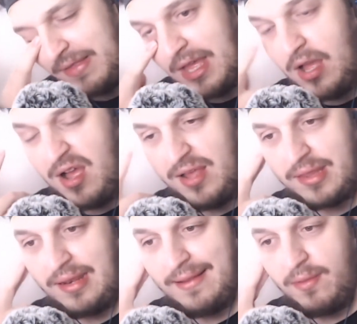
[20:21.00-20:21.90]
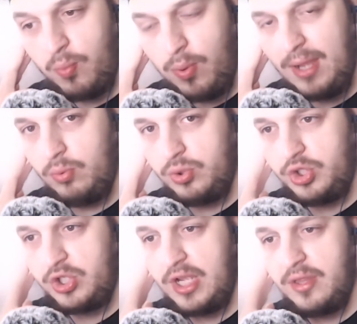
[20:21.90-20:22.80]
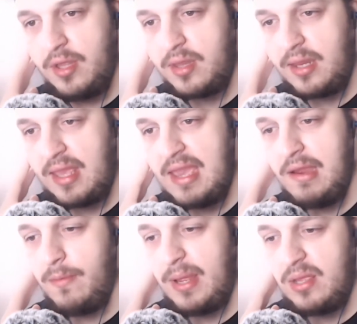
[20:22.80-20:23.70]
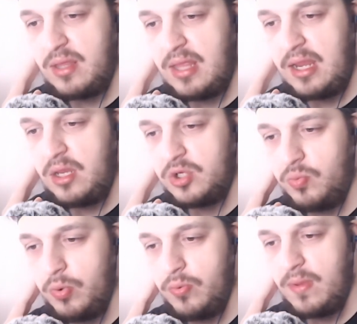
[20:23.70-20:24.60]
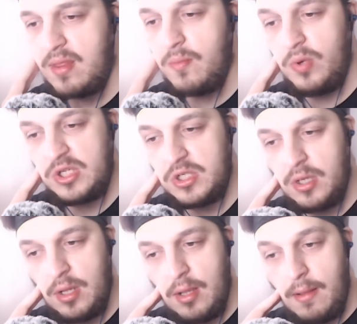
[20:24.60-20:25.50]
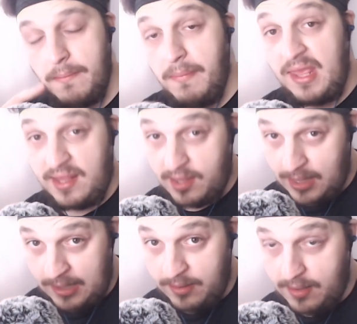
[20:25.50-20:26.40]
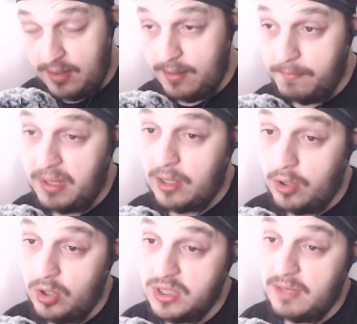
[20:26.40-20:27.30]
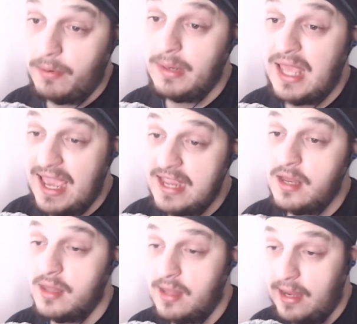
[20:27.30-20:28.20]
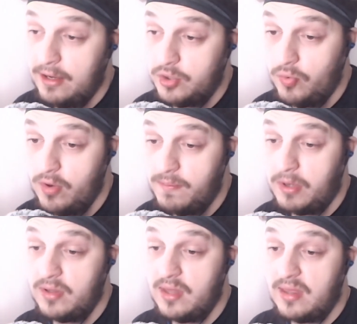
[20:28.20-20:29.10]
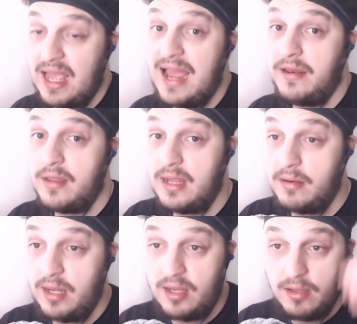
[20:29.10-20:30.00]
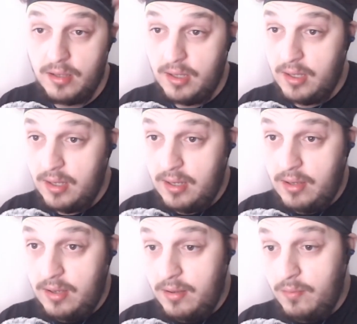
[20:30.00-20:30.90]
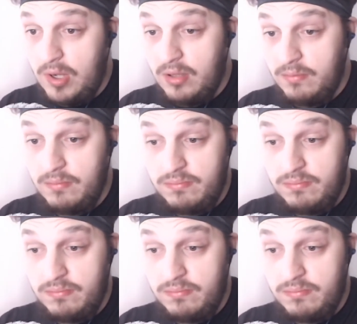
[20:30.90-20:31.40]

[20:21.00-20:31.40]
that Arthlad's Welsh and doesn't care about his Danish roots, which makes sense because he probably hates his Danish roots because his dad sounds like a, well,